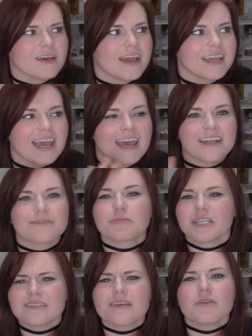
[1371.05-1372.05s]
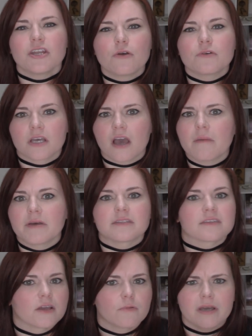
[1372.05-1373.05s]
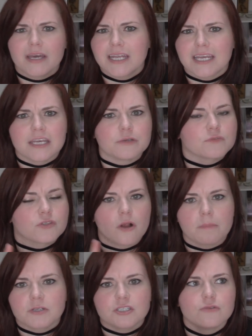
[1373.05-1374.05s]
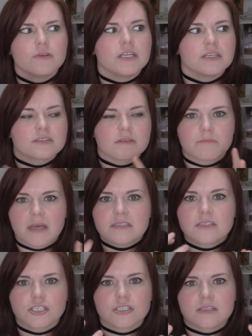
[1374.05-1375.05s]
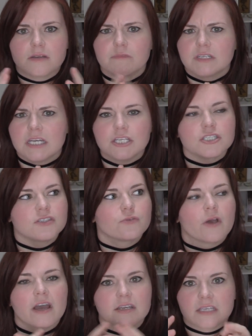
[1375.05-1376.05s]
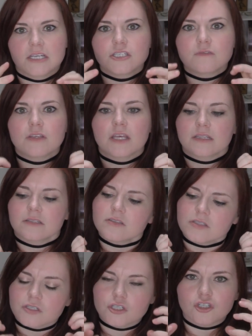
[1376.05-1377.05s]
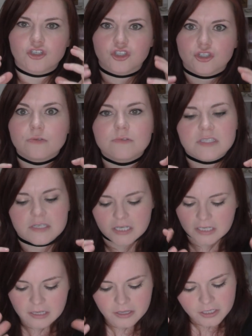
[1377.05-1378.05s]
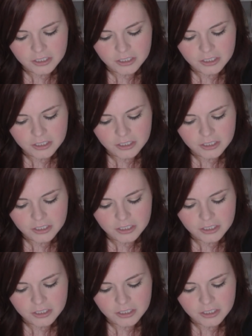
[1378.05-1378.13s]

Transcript: Please let me know in the comments what kind of gifts or opportunities and messages and invitations you got, because I just feel like this is juicy,